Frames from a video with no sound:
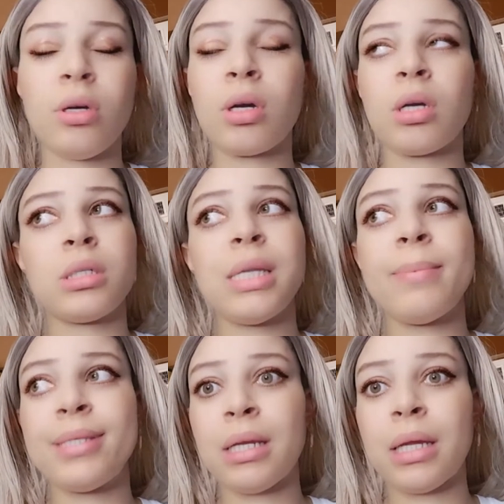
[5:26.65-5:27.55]
Oh gosh, let
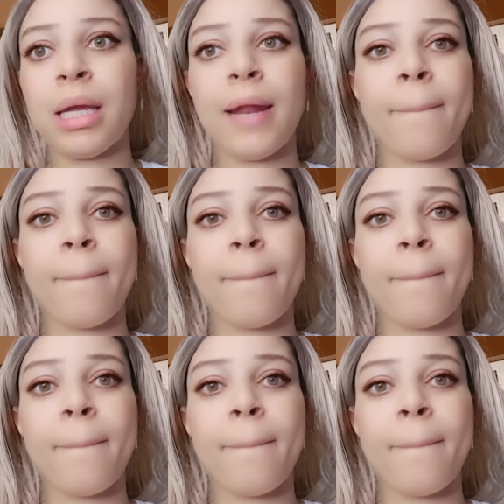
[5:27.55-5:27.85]
me start again.